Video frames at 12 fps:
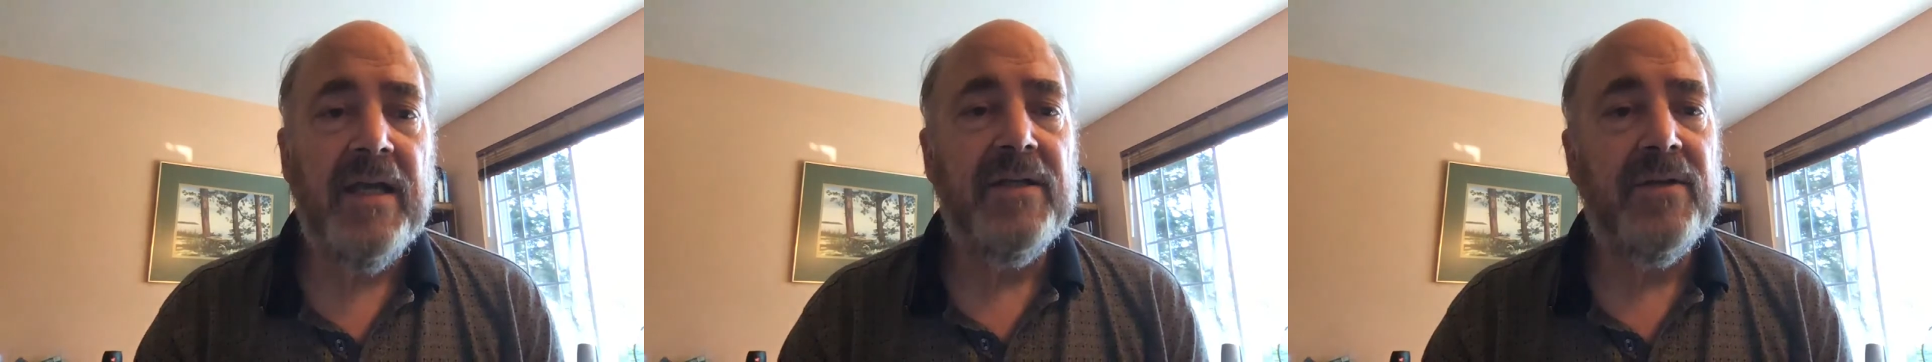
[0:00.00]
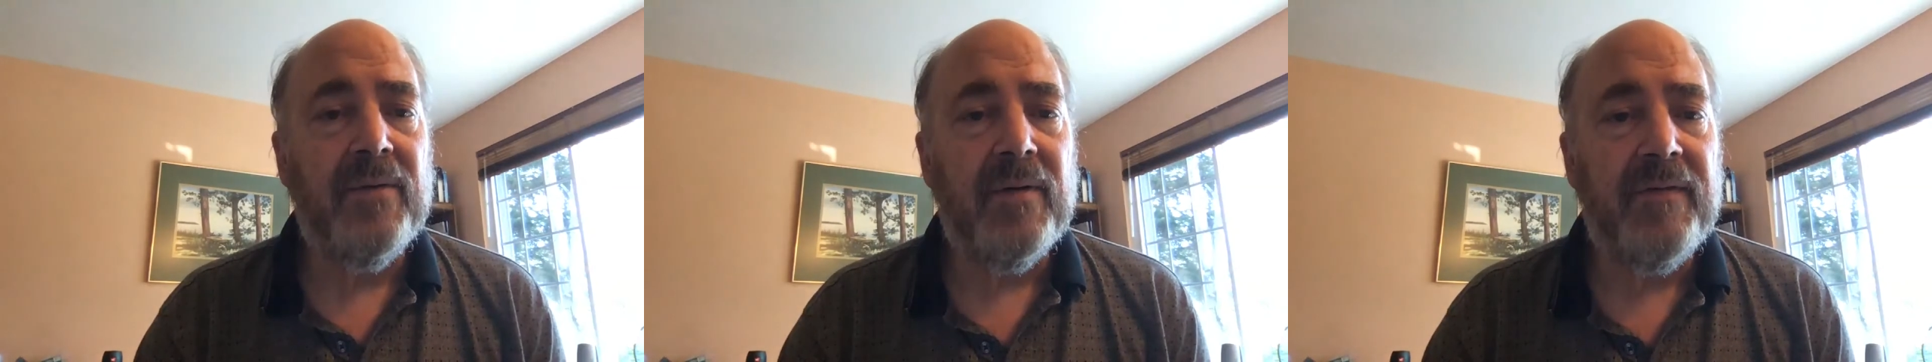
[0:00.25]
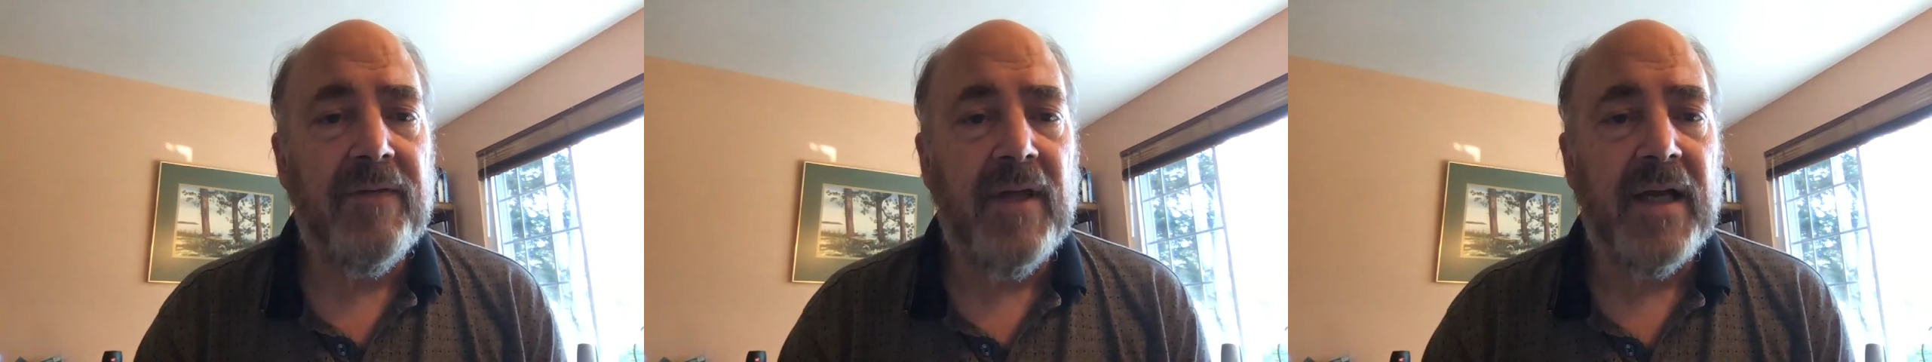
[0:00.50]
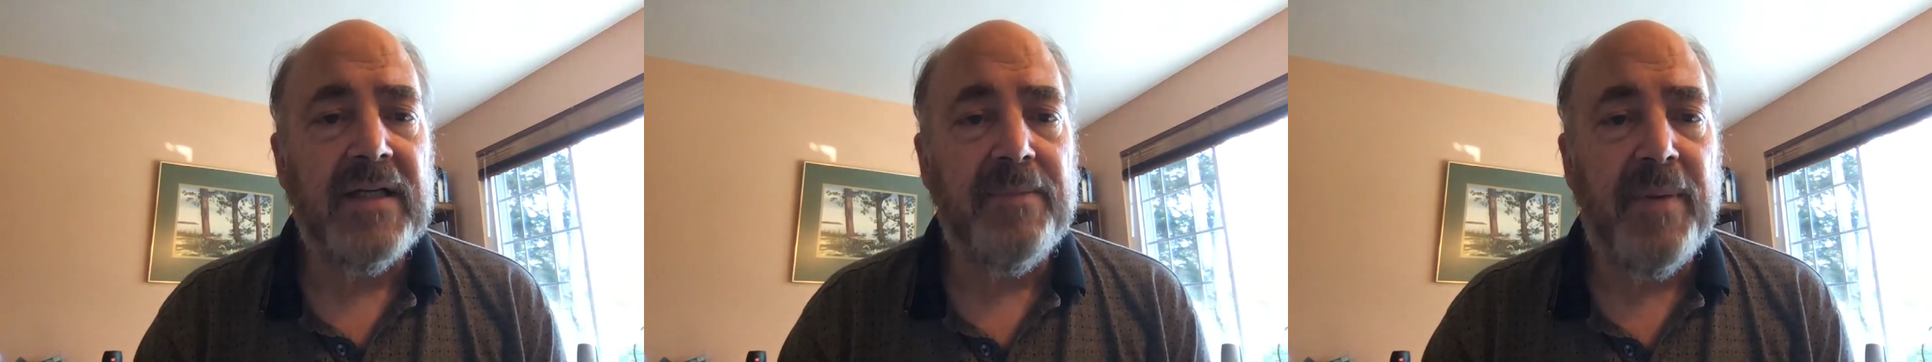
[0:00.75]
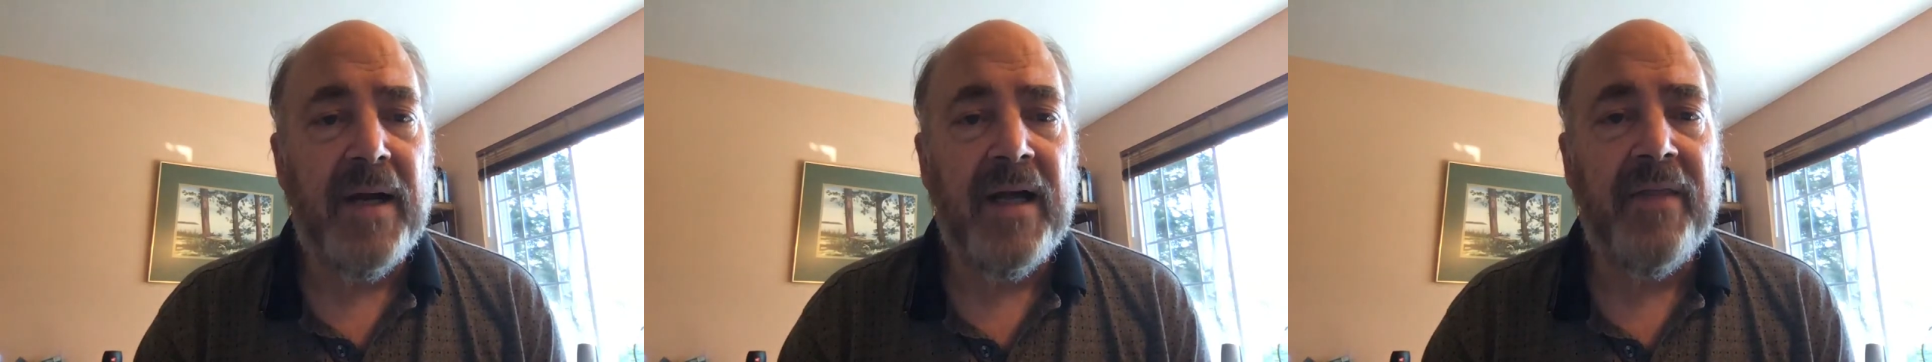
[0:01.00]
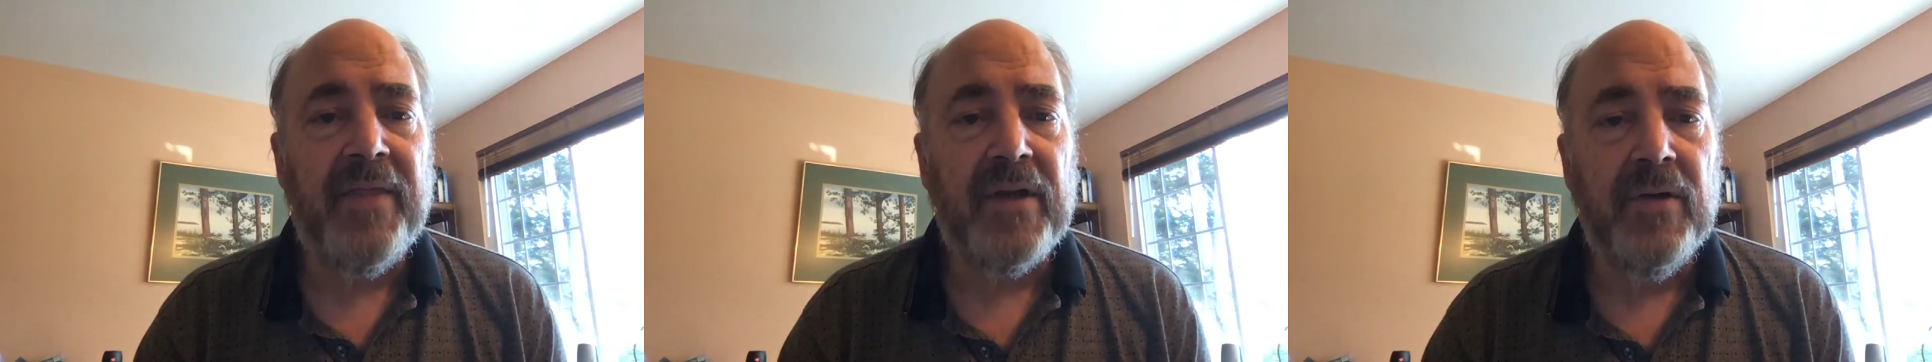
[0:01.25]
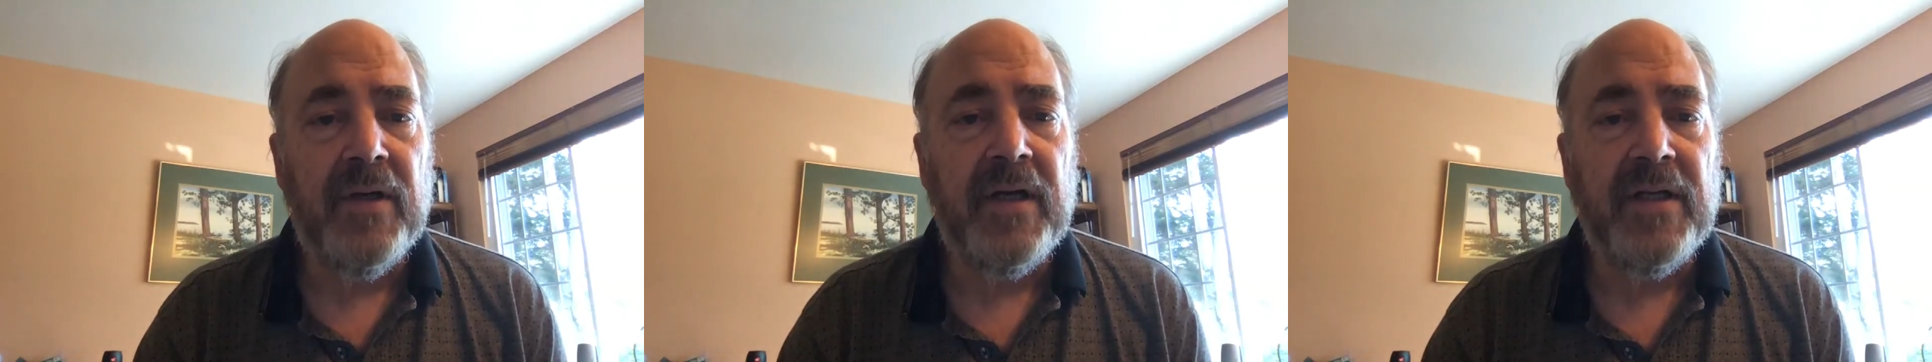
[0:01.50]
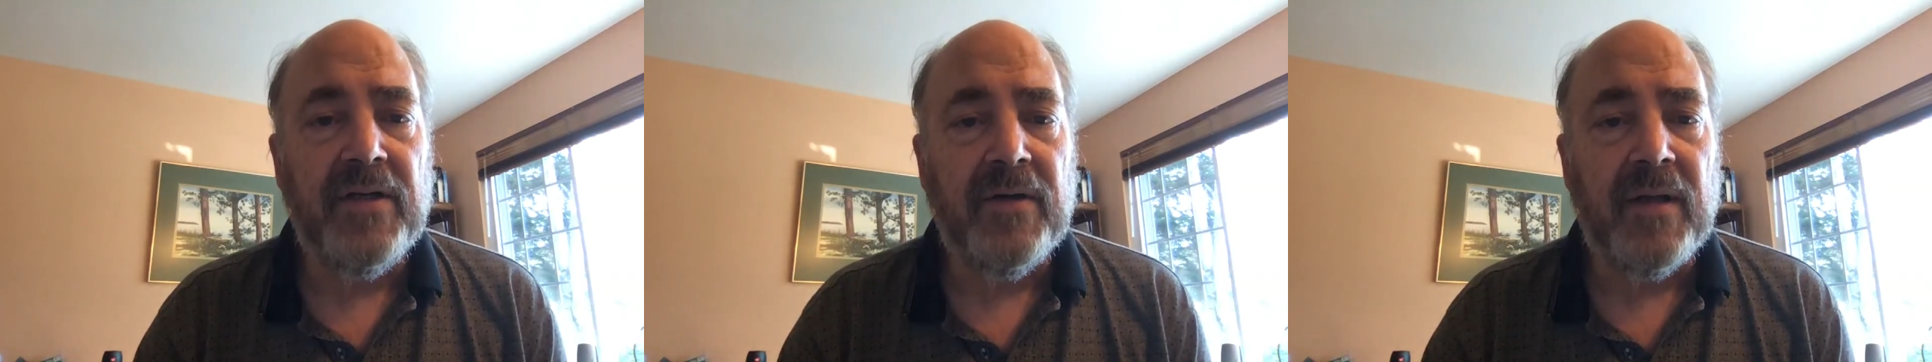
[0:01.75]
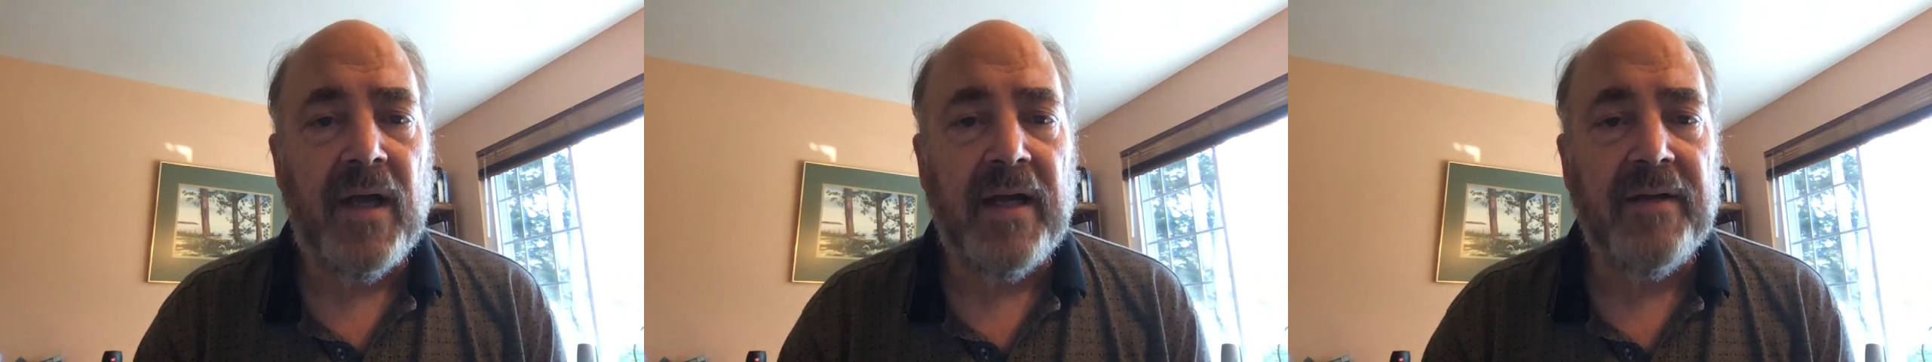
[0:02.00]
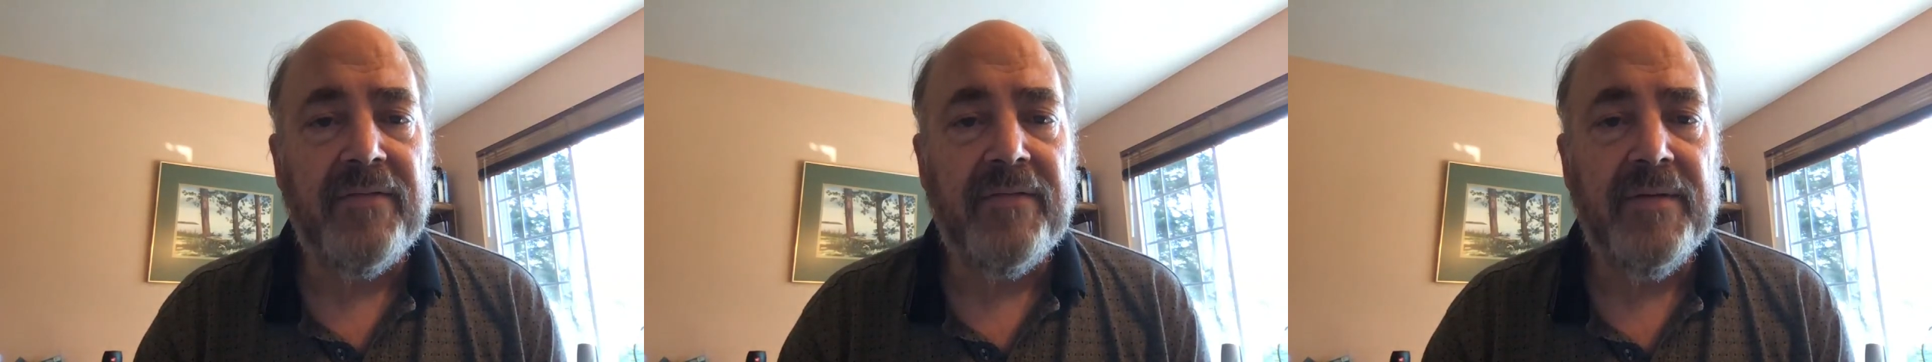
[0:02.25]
to reflect upon the good in your life.